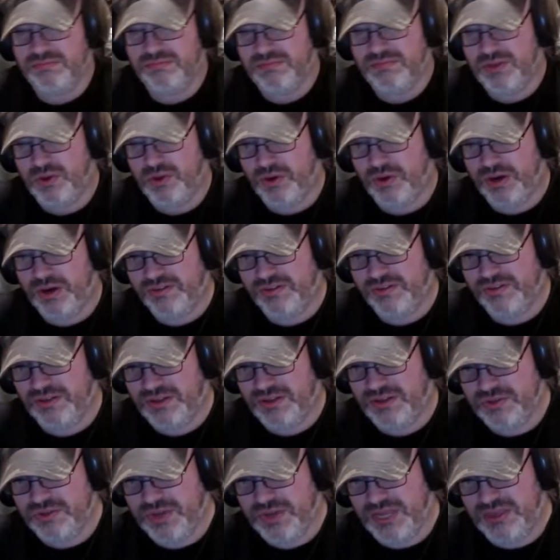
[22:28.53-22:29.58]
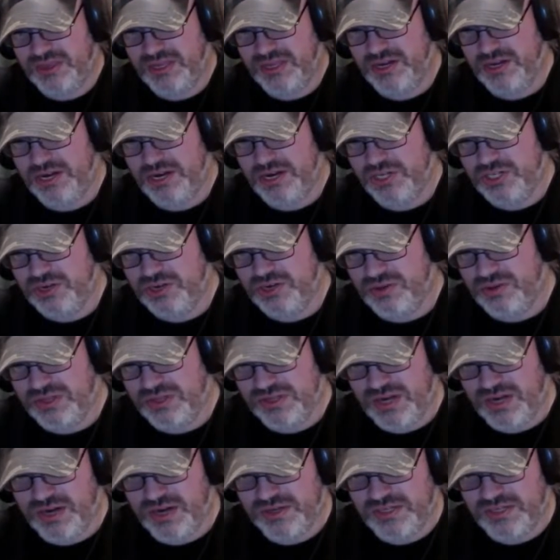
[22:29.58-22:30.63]
Of course, so we get the introduction of who these
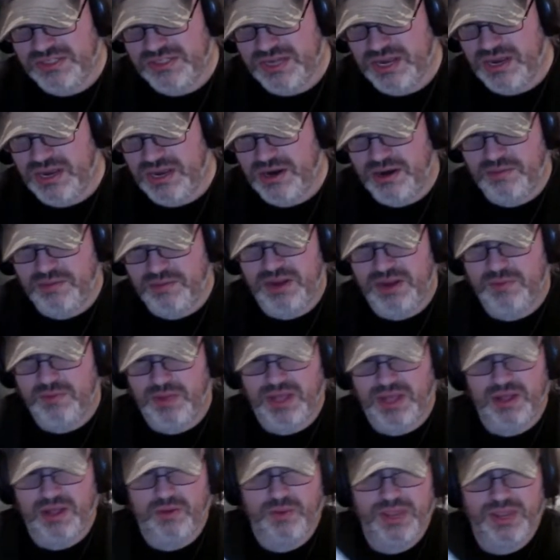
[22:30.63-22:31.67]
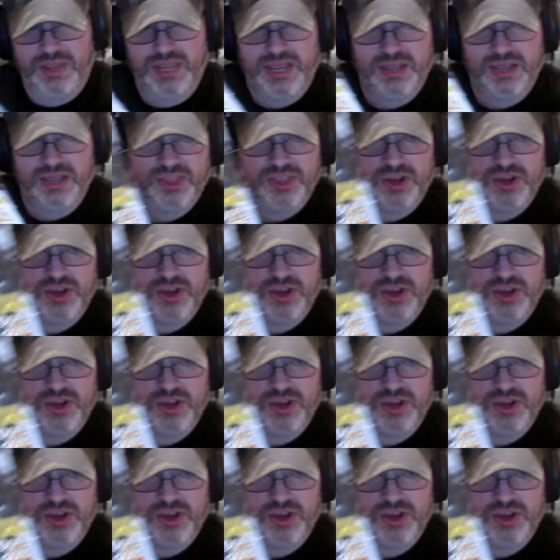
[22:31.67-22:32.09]
characters are. Meanwhile, we got the